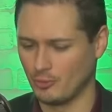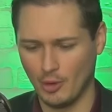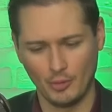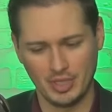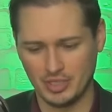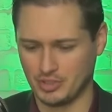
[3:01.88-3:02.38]

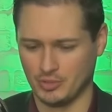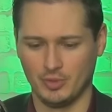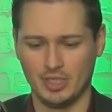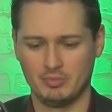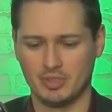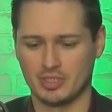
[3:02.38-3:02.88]
thrown into
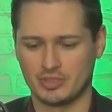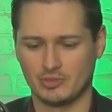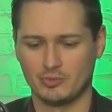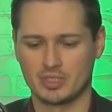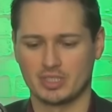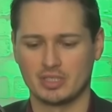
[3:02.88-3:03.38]
it because
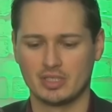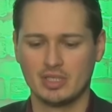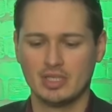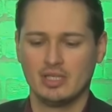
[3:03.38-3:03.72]
there was a